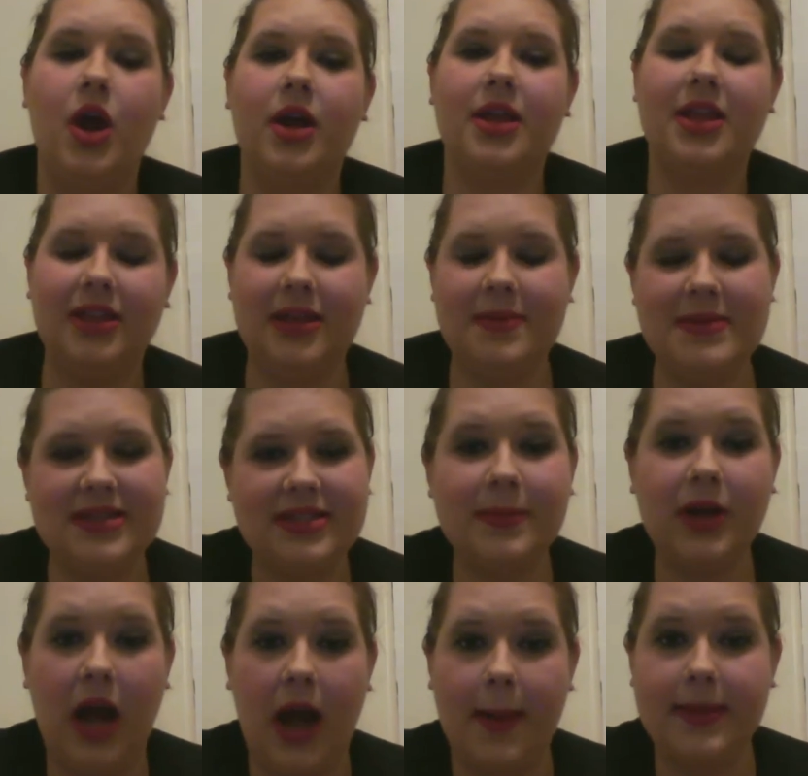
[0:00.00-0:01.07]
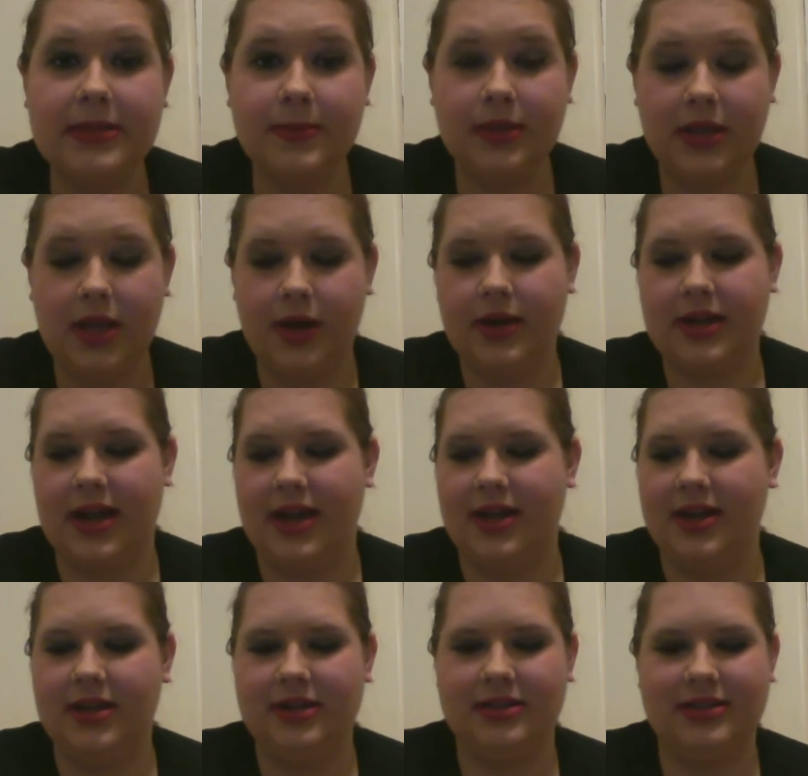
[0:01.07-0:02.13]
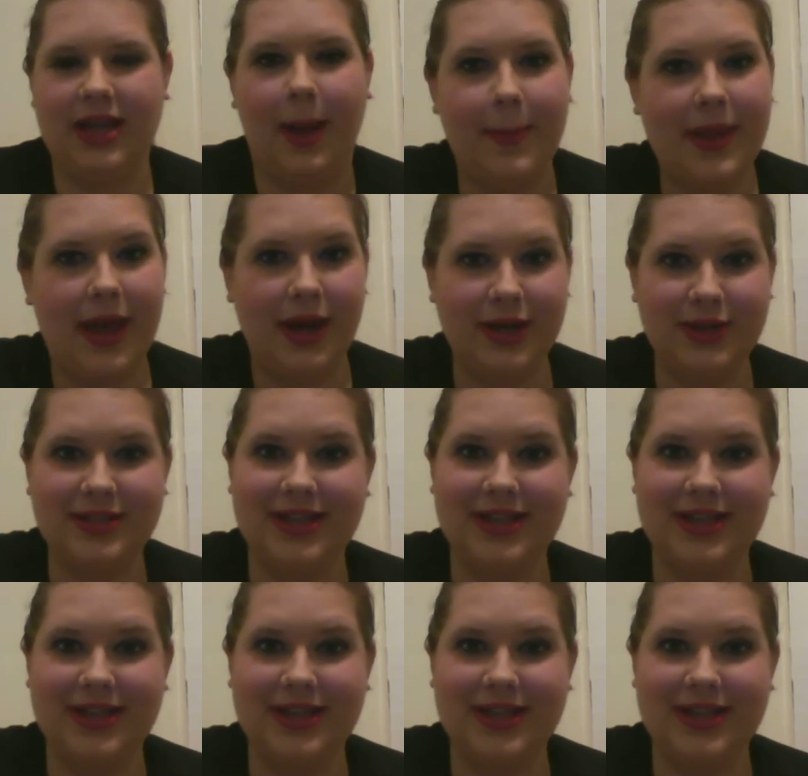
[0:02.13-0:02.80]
leave me some comments below to kind of tell me how to do this.